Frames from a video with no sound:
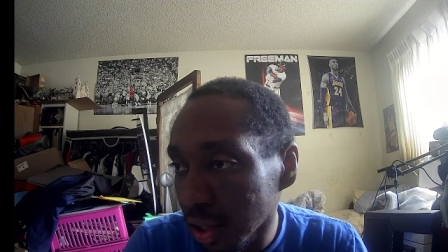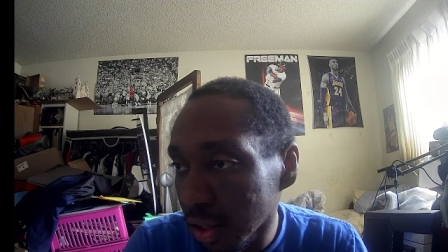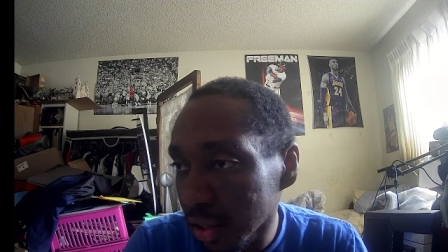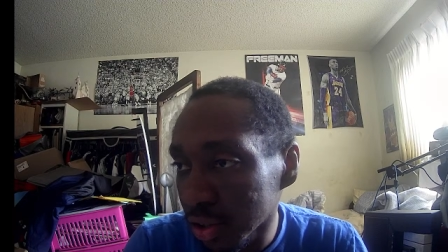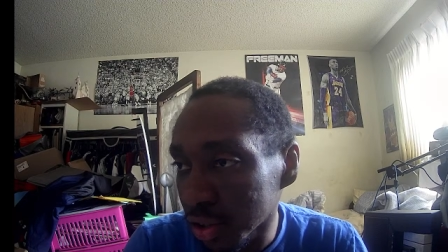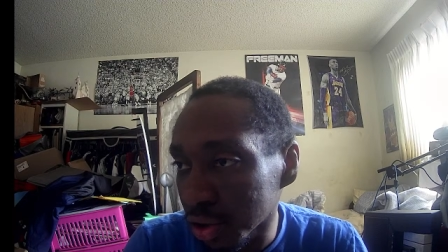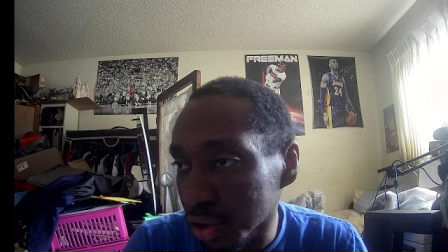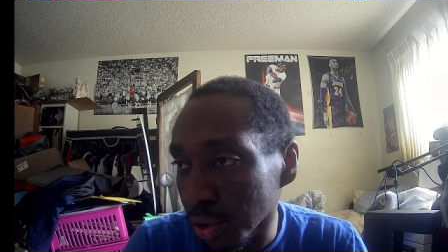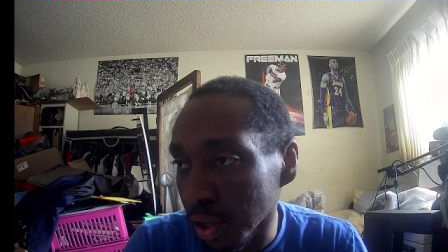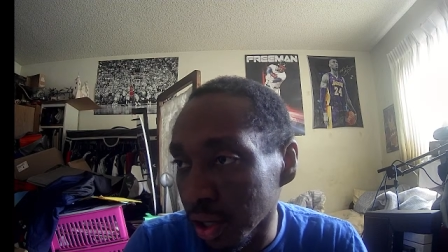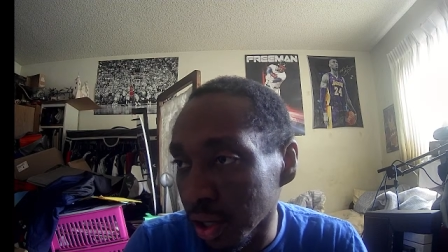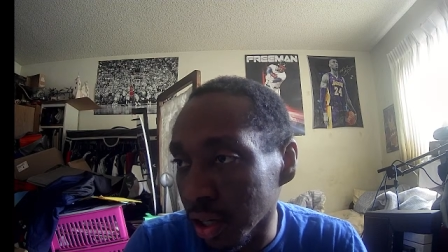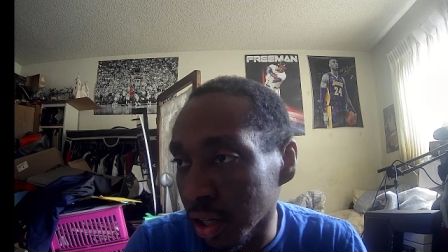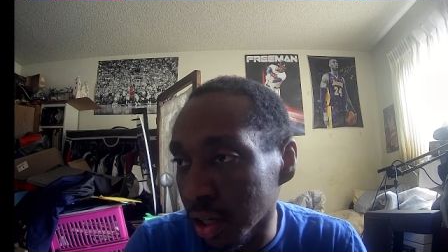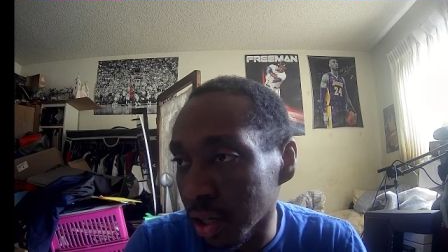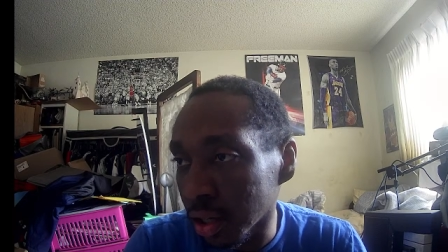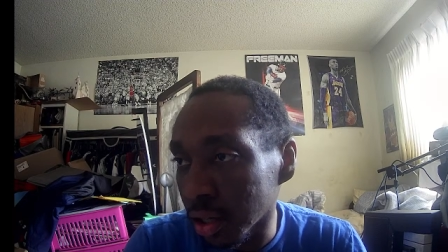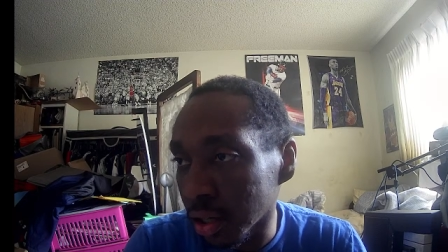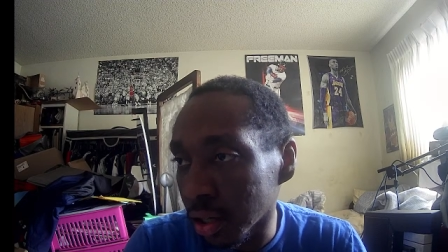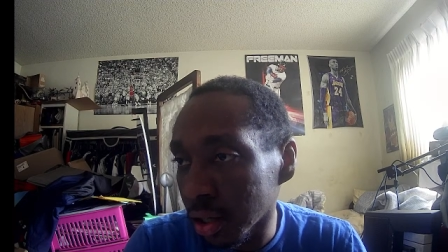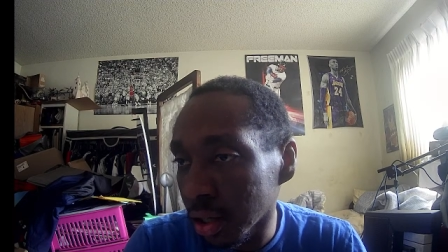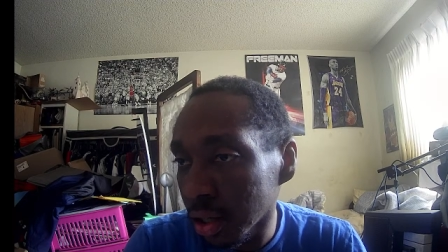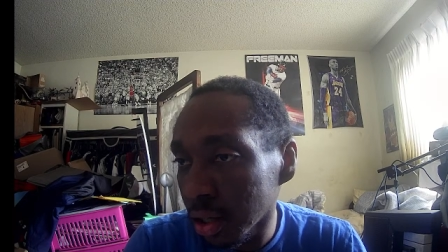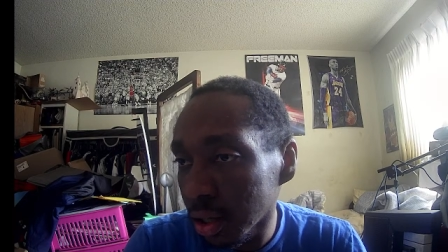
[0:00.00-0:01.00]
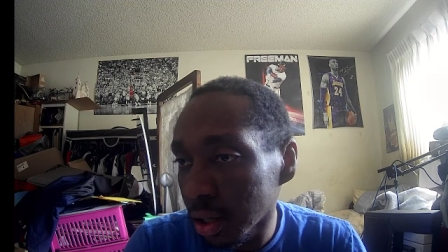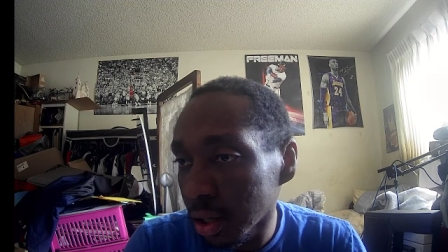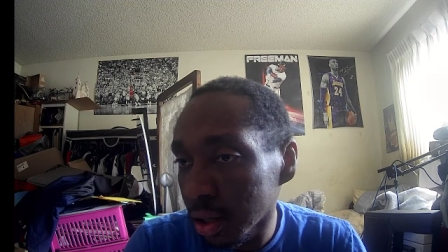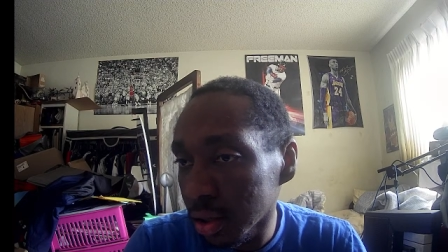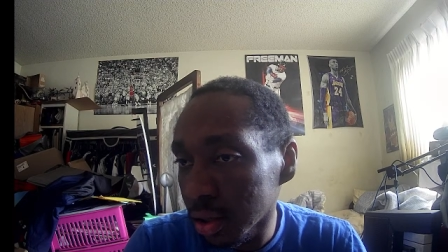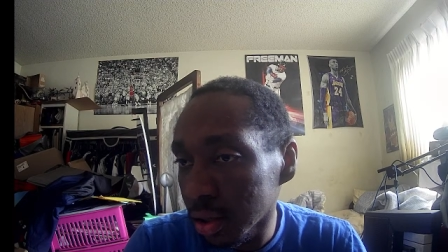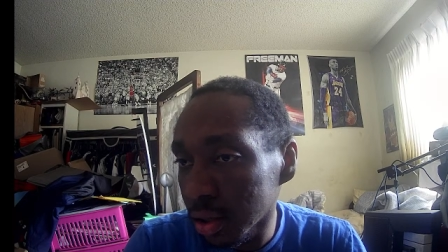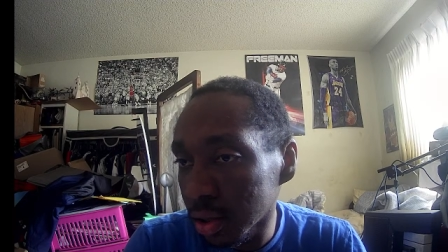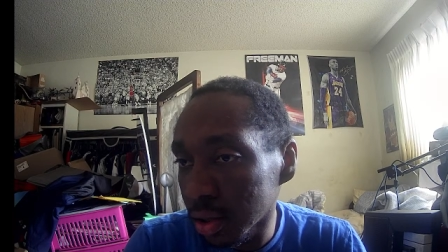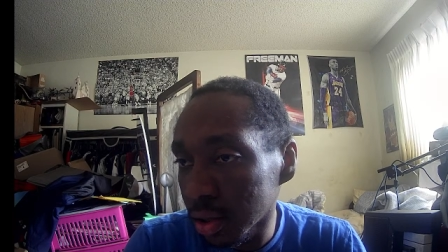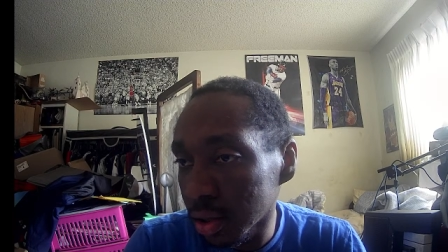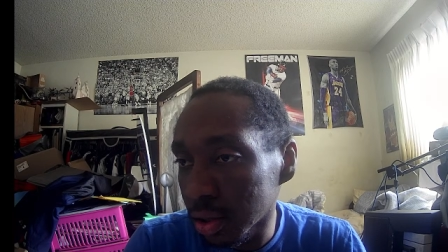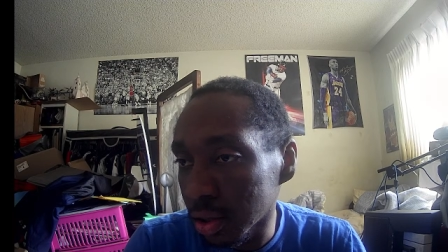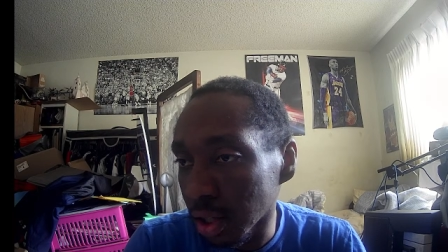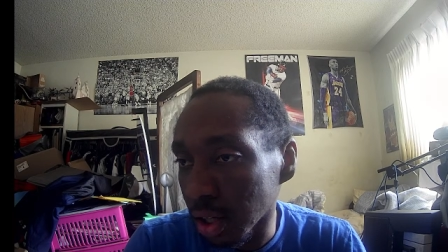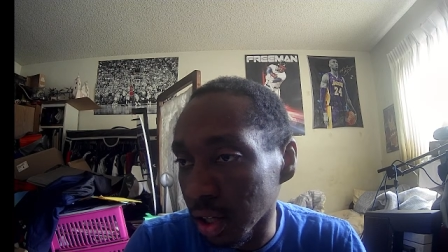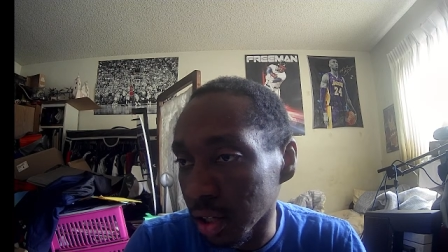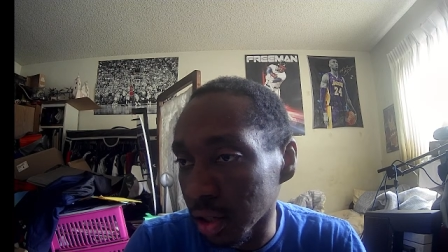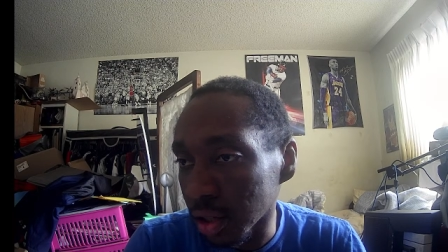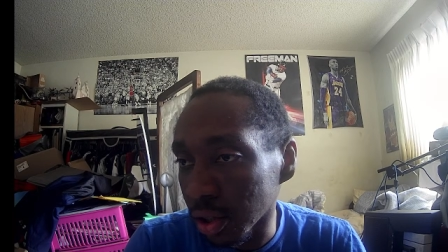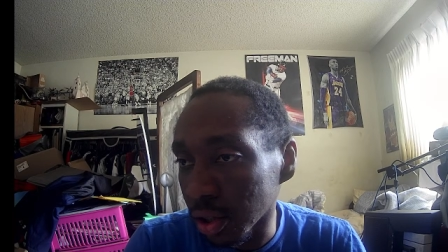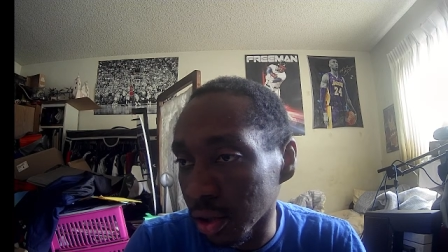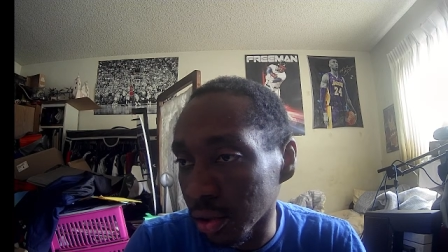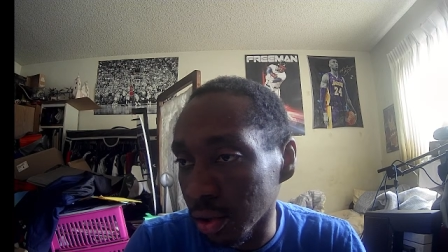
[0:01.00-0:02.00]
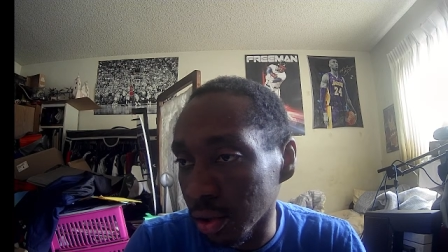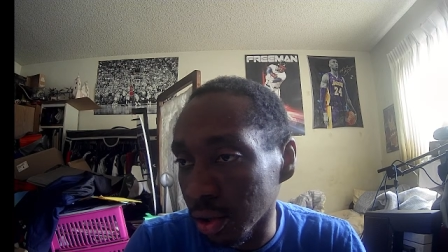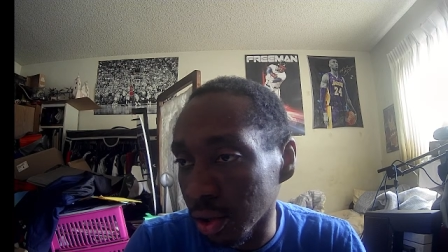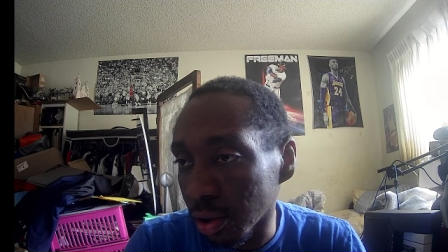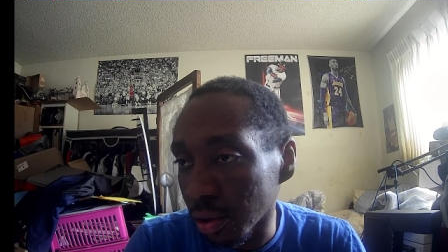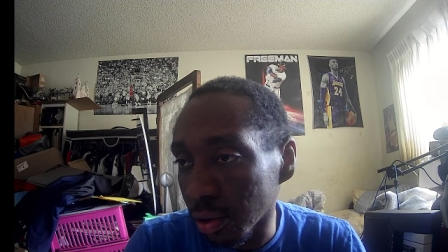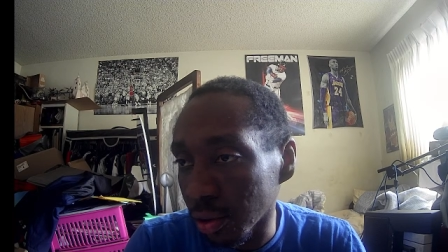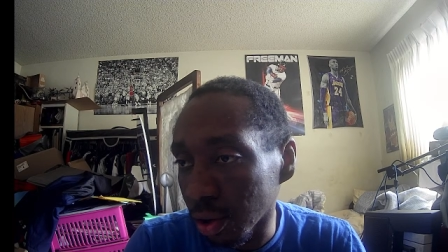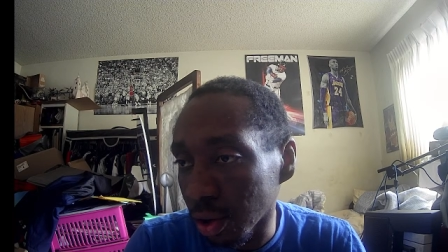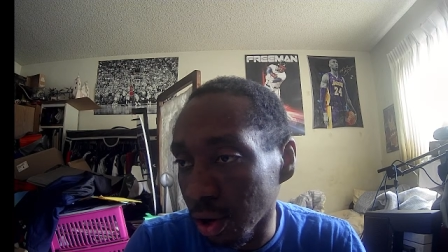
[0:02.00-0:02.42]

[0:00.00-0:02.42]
Straight in to Antonio.